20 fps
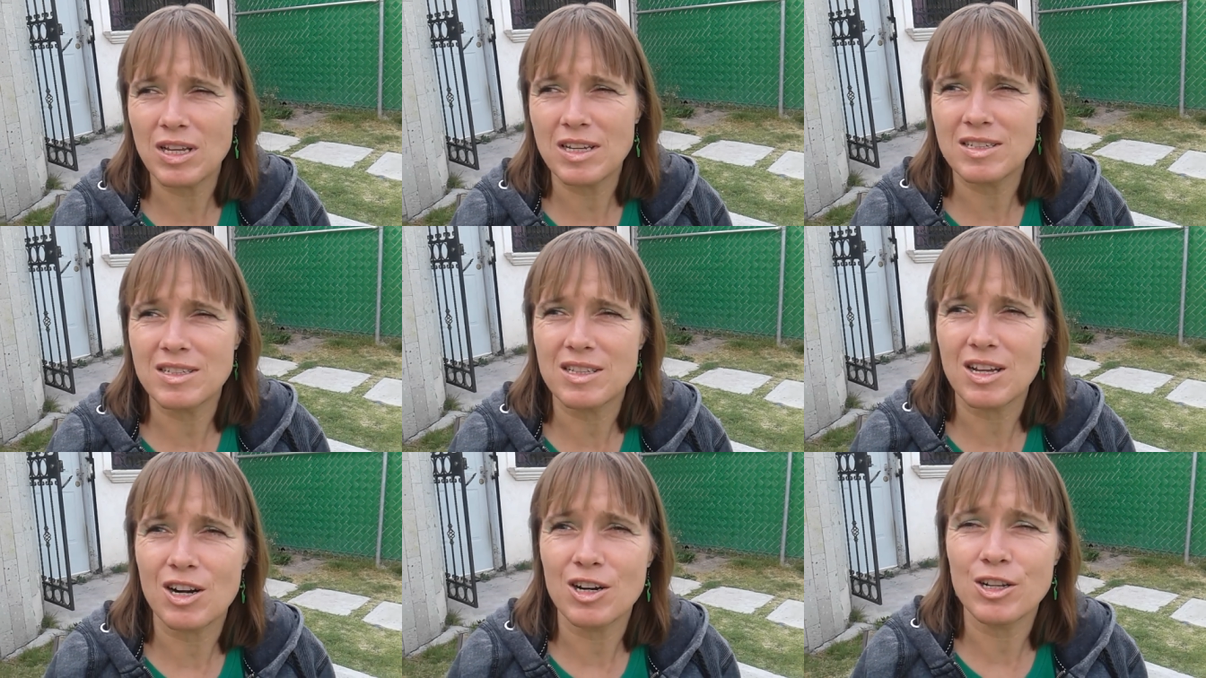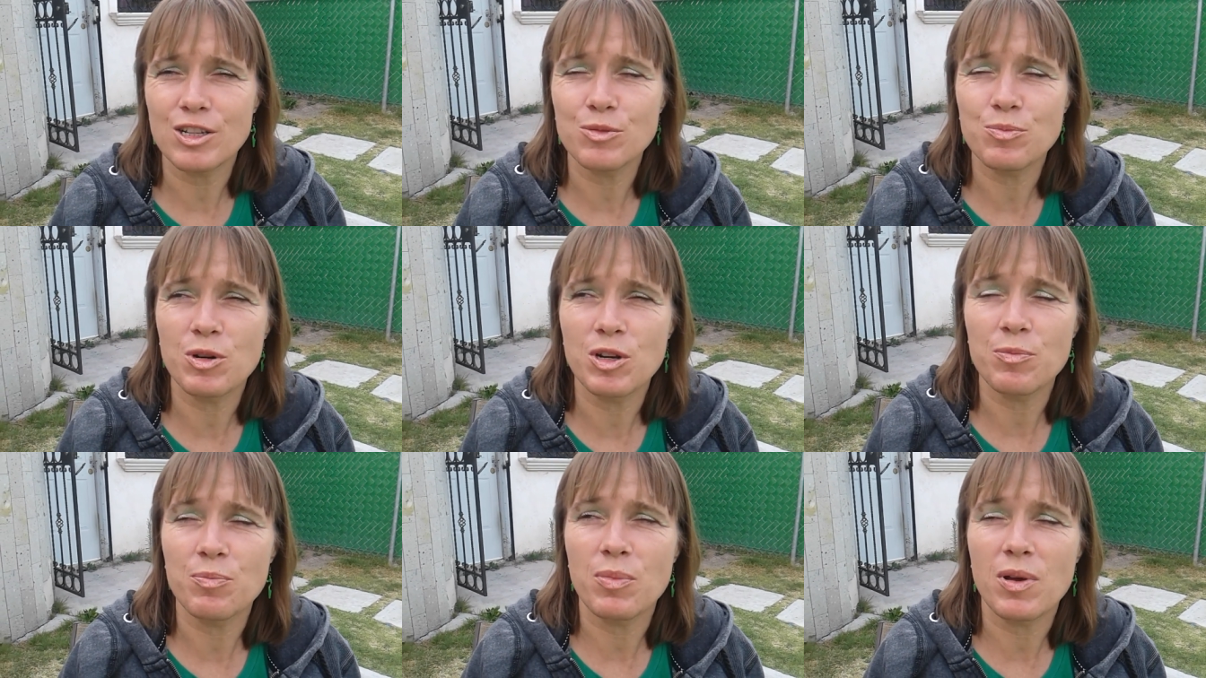they
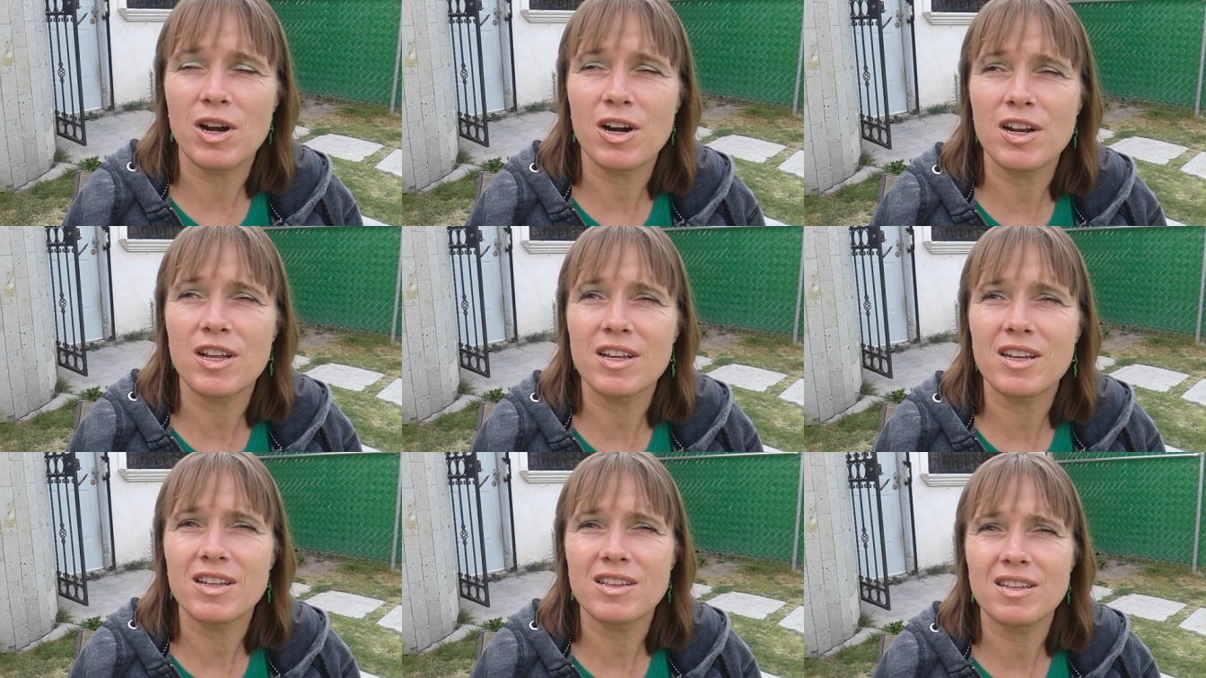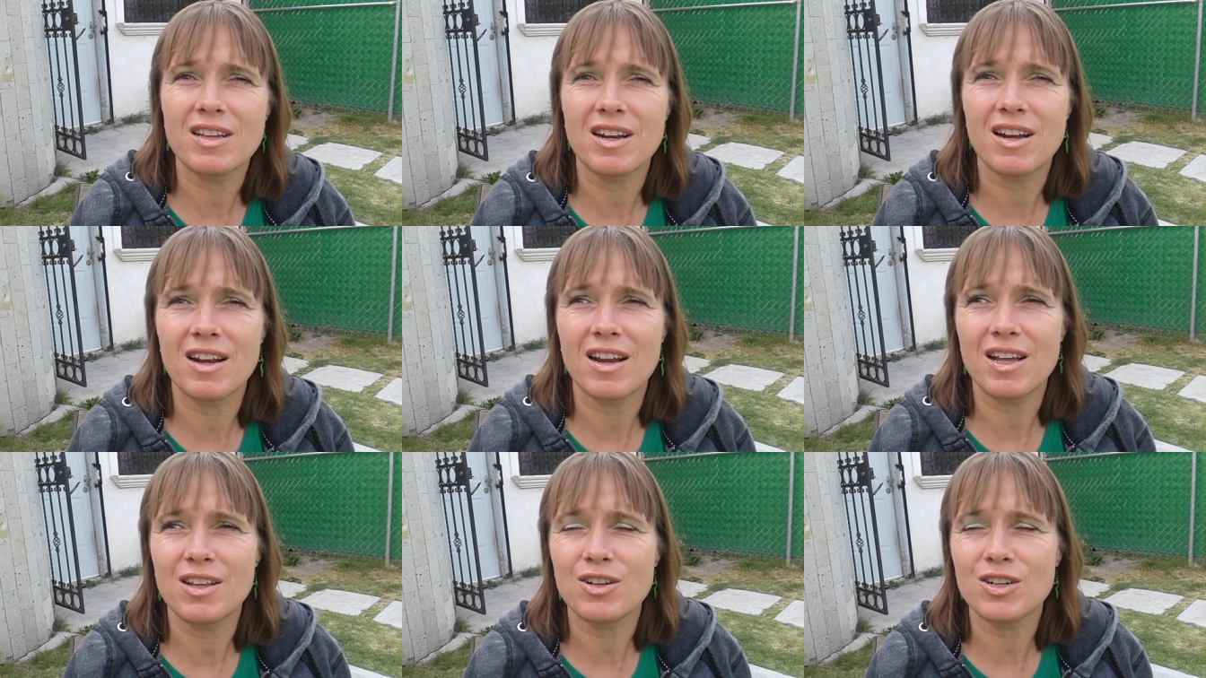started preparing it in
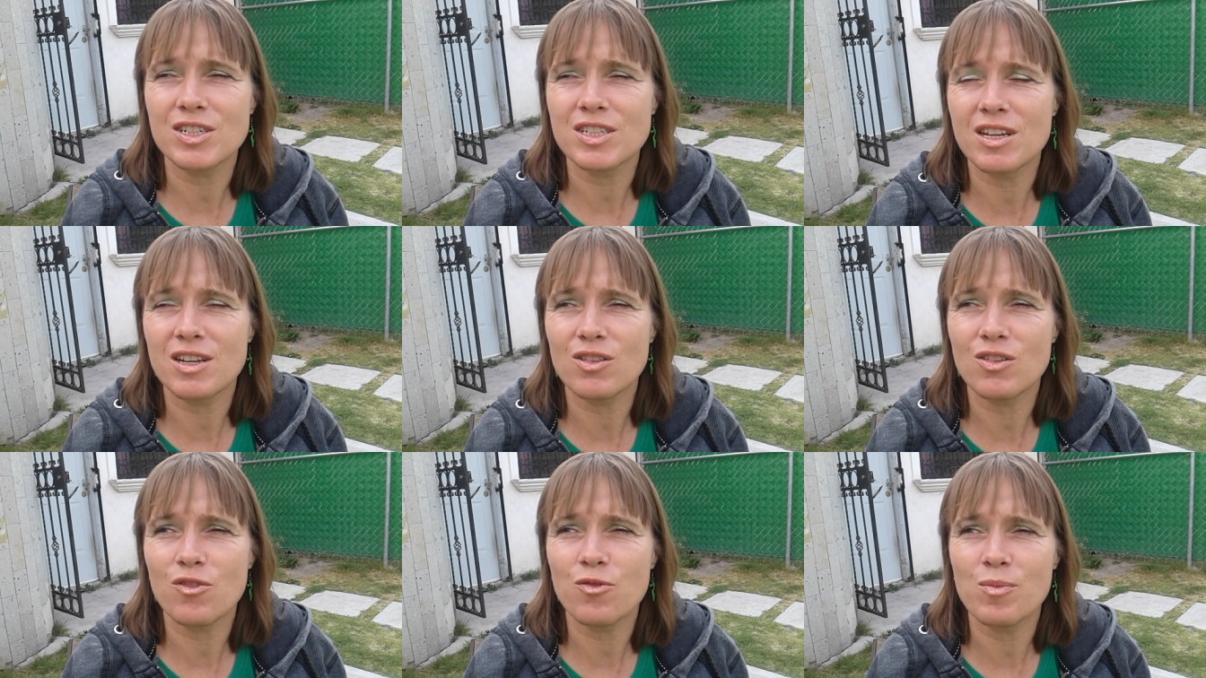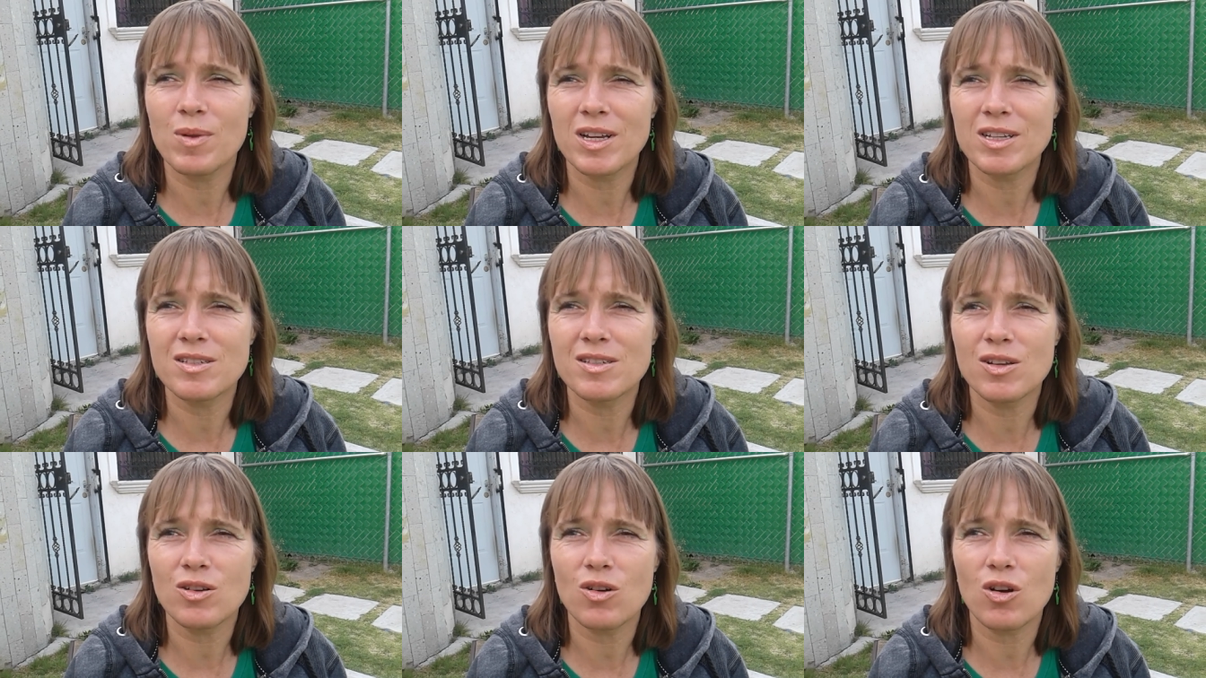another state of
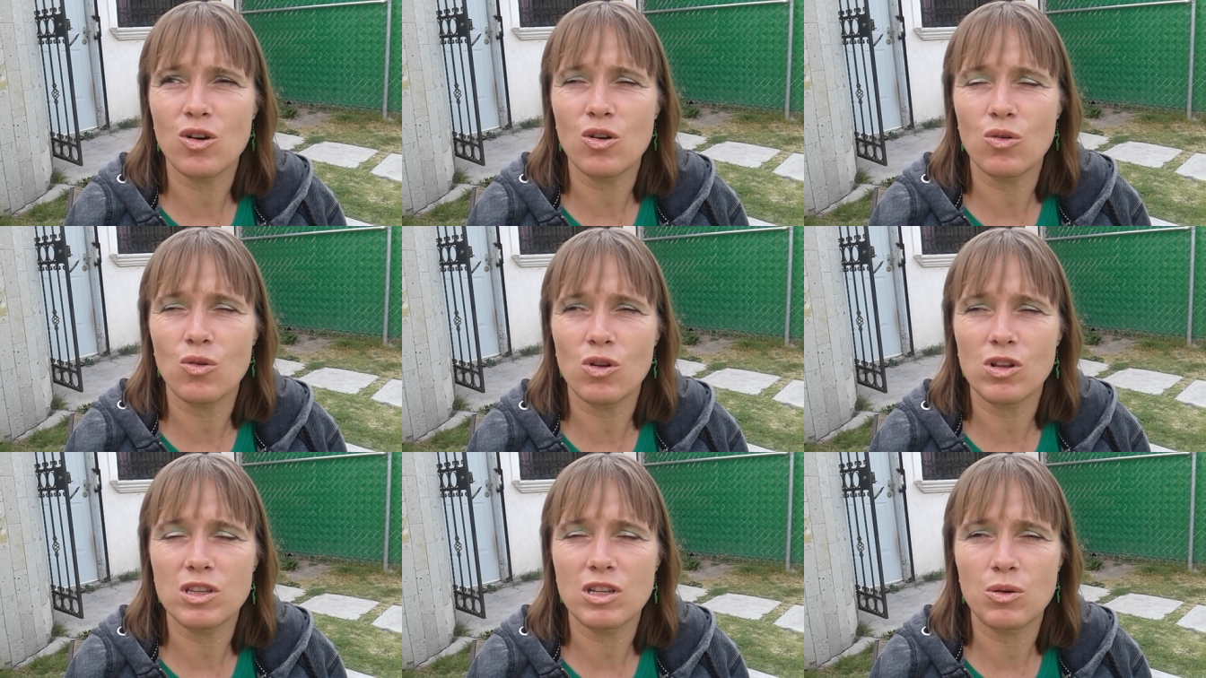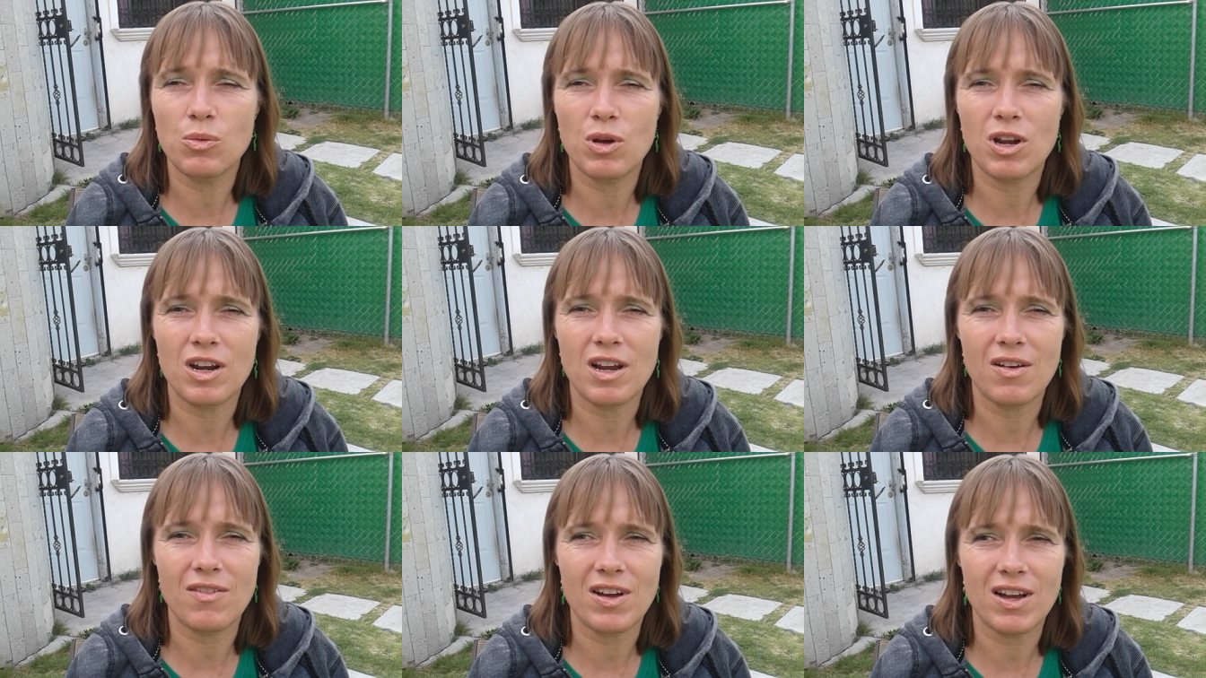Mexico called
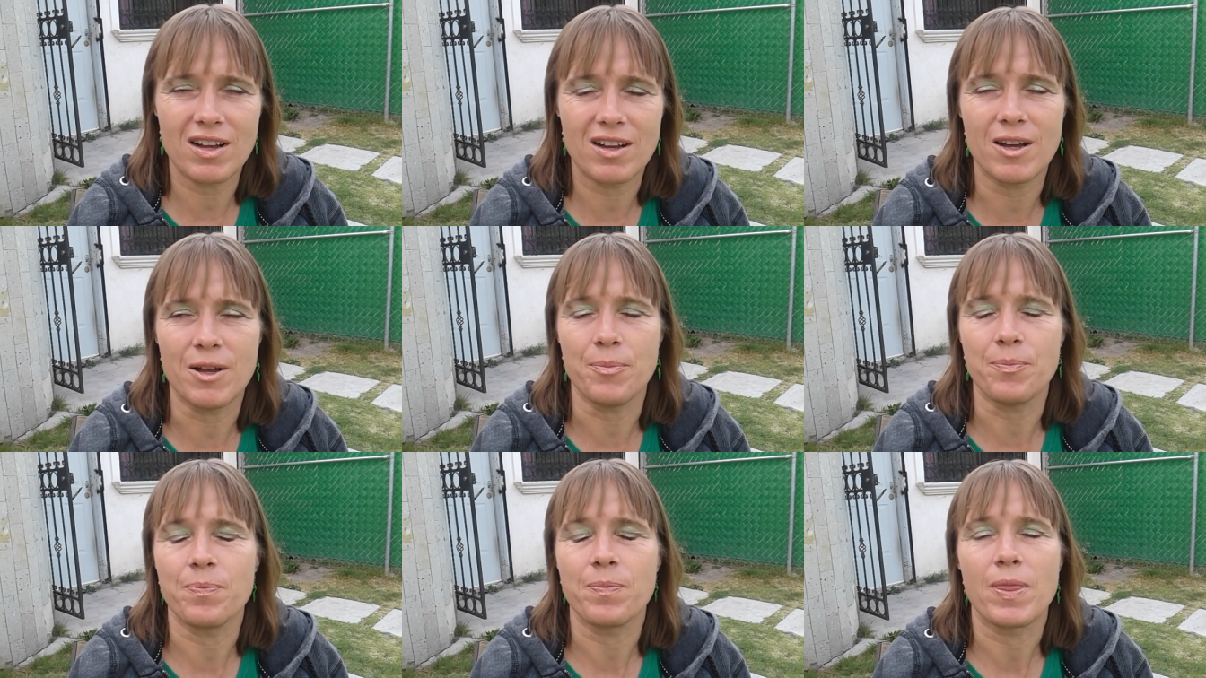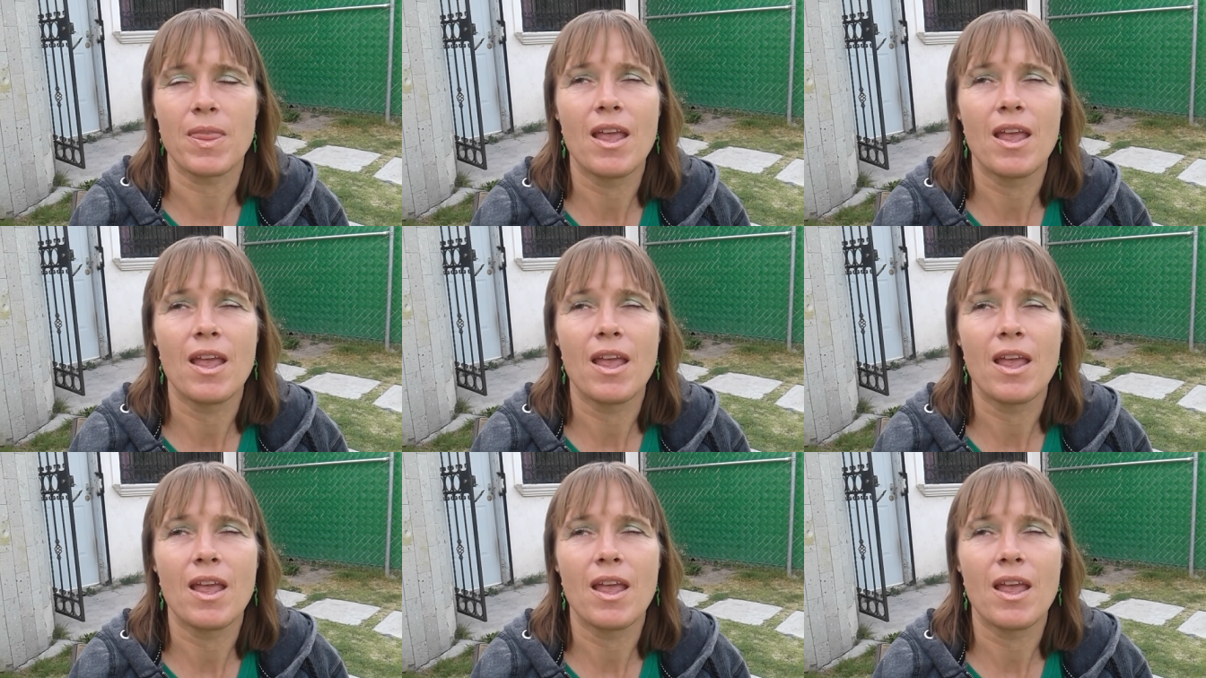Cuernavaca.